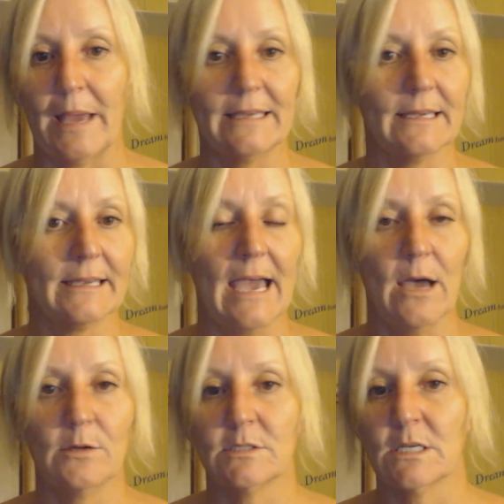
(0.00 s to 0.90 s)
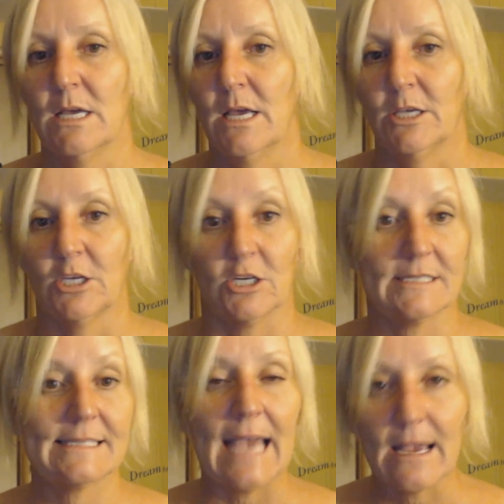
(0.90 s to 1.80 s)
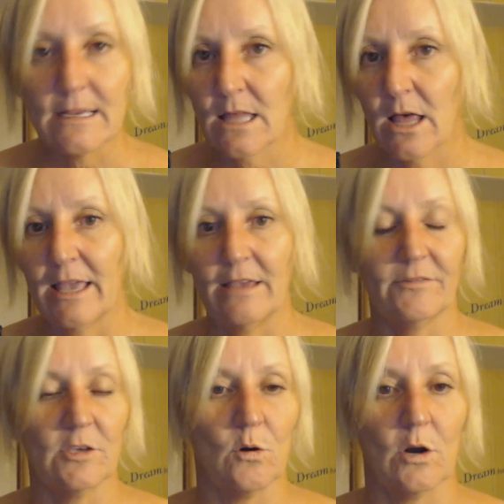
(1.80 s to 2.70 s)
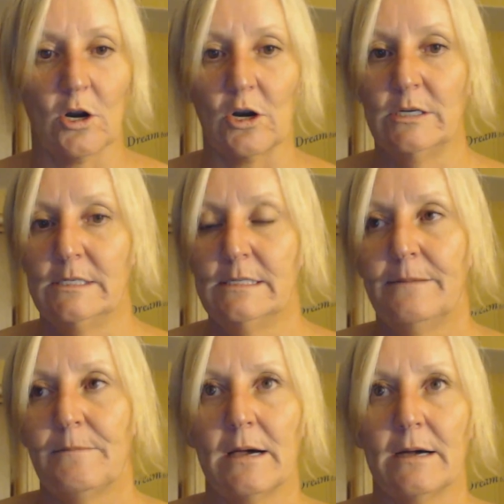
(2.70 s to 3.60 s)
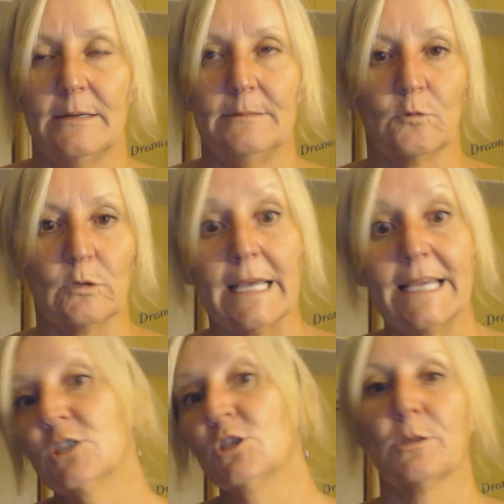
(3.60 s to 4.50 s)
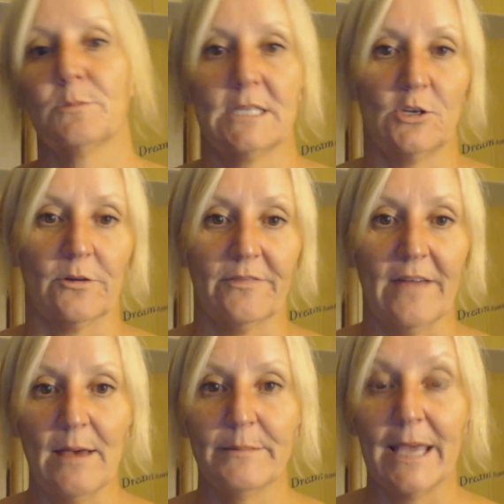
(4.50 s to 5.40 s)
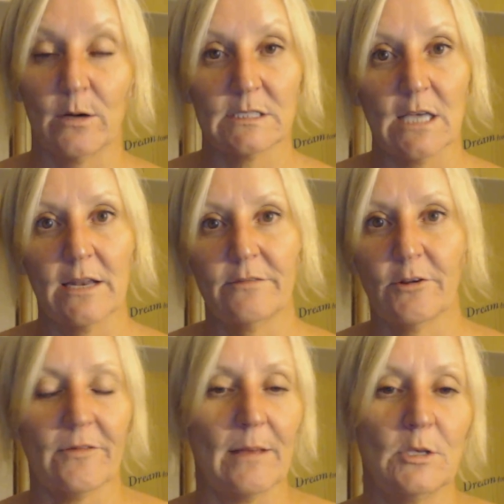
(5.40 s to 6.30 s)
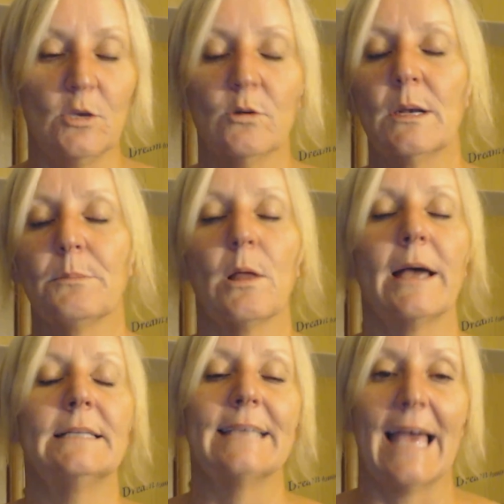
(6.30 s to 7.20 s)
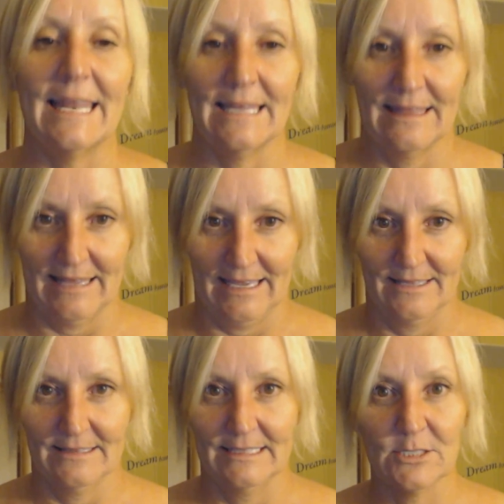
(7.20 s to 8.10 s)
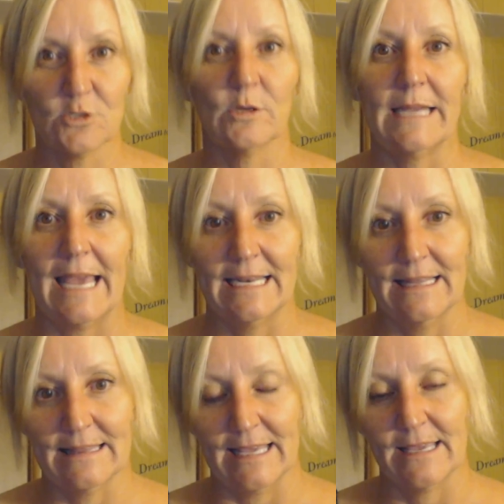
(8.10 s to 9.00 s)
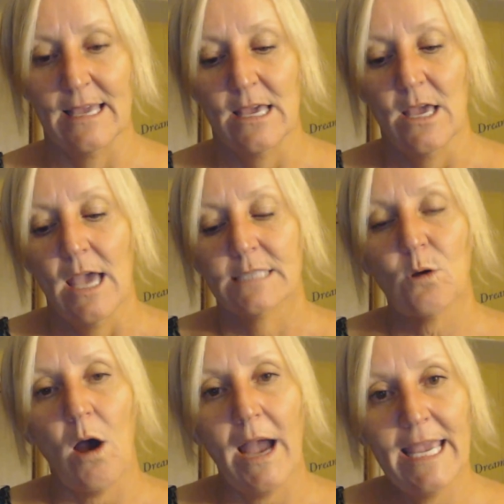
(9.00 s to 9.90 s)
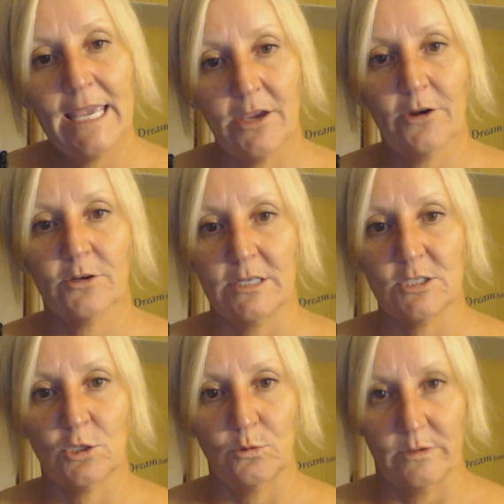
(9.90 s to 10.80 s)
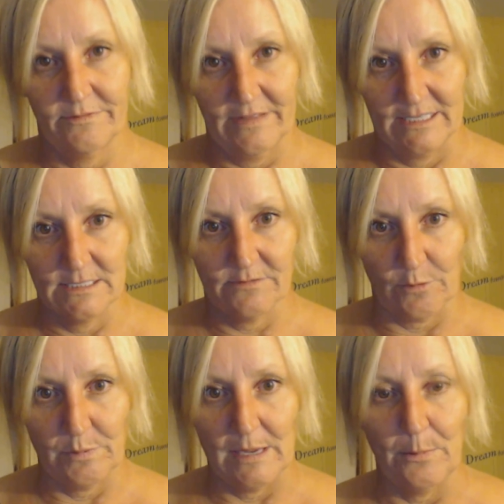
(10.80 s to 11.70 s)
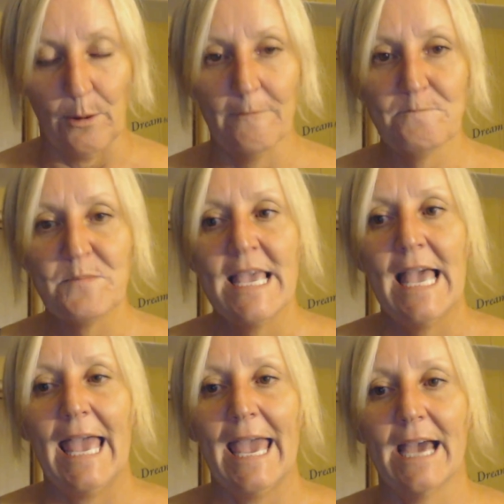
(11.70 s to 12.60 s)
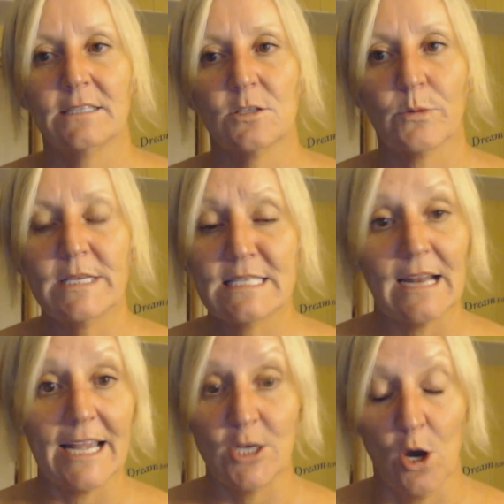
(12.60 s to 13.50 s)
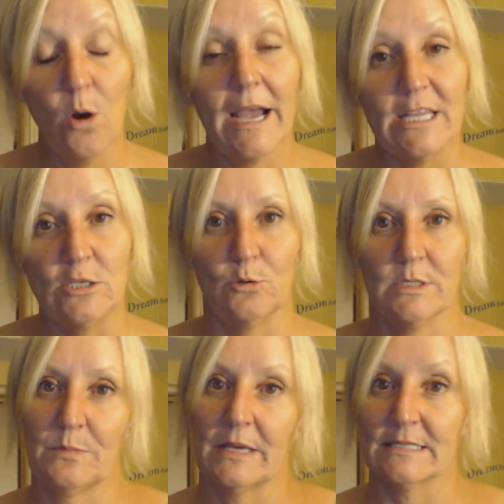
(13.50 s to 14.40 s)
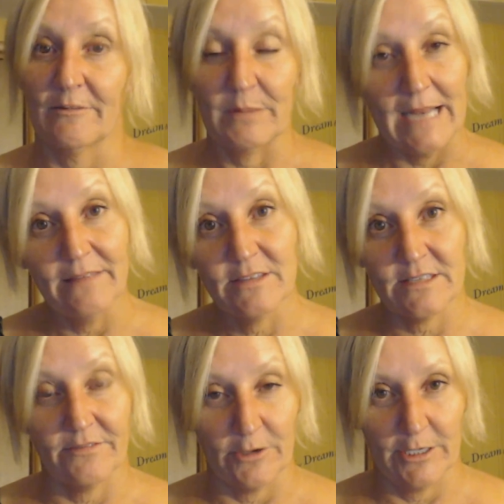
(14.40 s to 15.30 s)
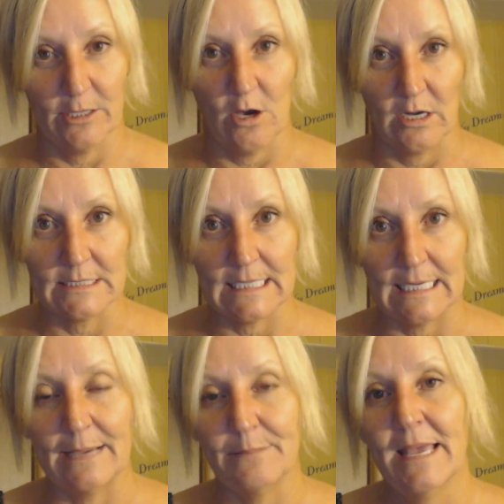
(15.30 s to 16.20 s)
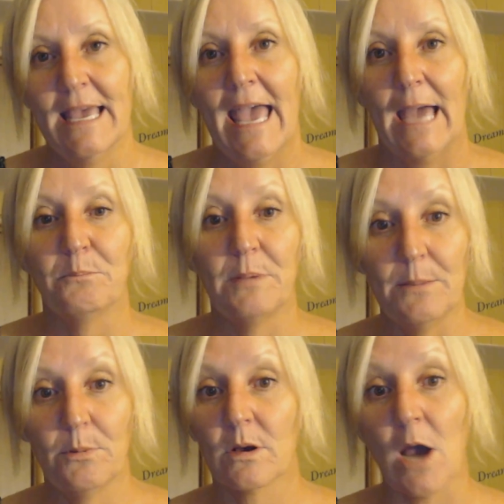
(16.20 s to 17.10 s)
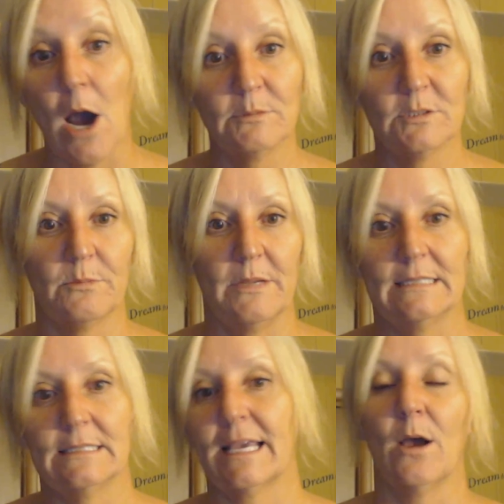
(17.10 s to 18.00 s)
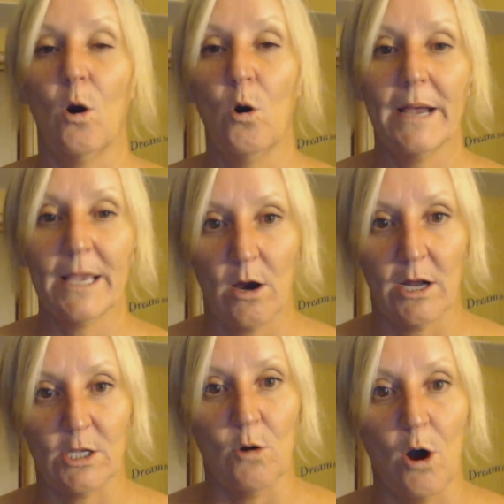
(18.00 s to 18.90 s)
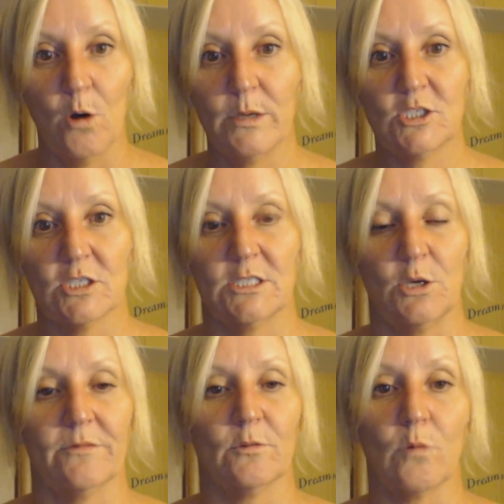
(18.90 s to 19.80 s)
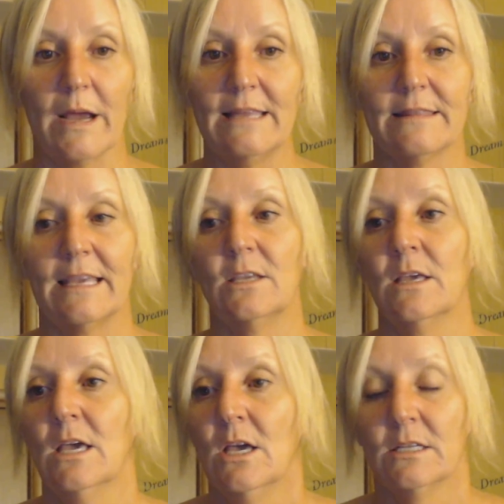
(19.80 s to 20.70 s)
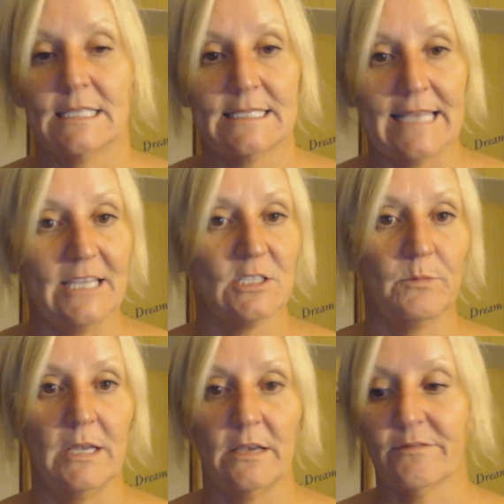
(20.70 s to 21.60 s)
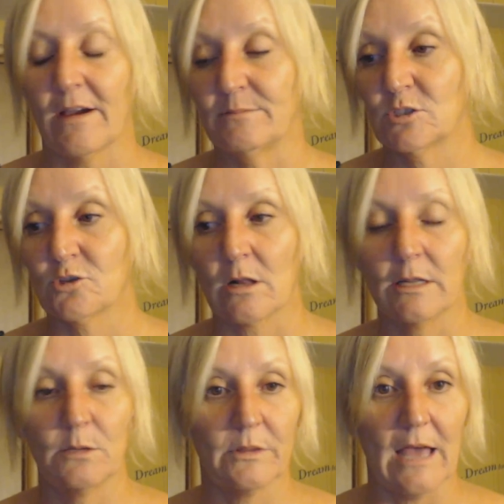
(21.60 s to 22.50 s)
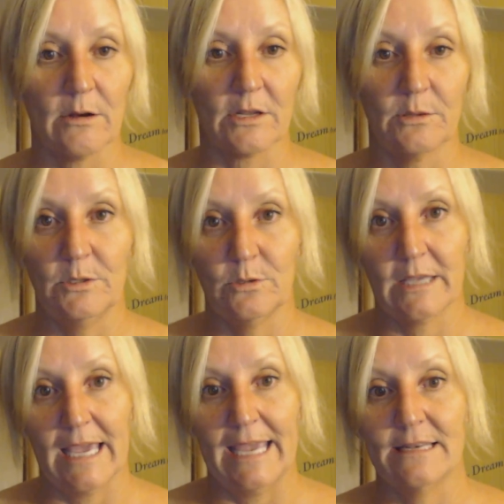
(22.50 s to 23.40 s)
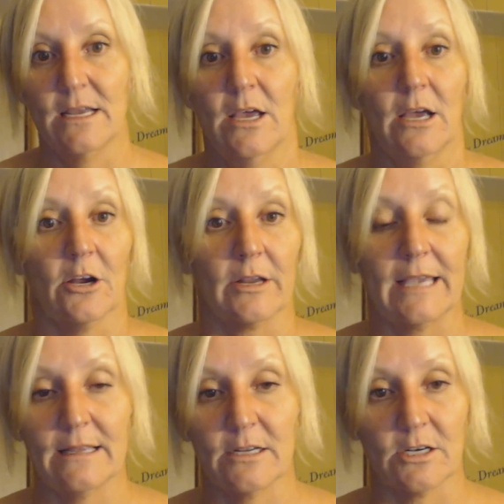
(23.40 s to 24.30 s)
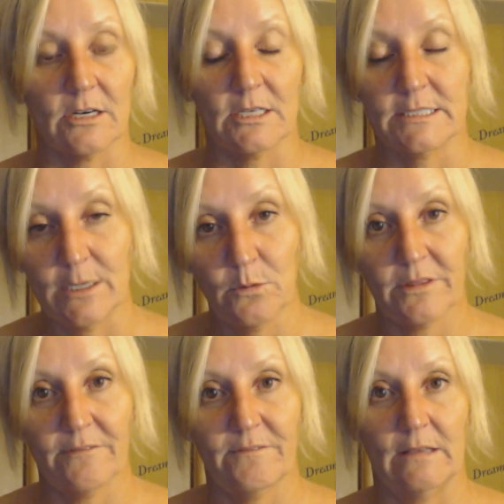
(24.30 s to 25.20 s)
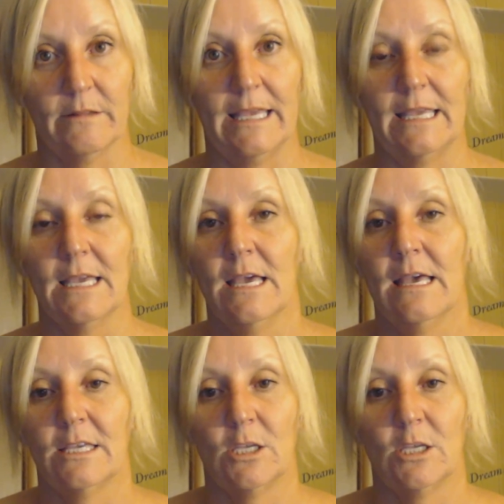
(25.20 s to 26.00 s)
your bank account, your sex life, your relationships in your family, outside of your family. You can apply it to anything, literally anything. So I hear intuitive things for people. And the reason I know I do is because I've been at this a very long time, and people come to me and say, oh my God, you have the right thing to say to me if I'm struggling with how to communicate or deal with a feeling.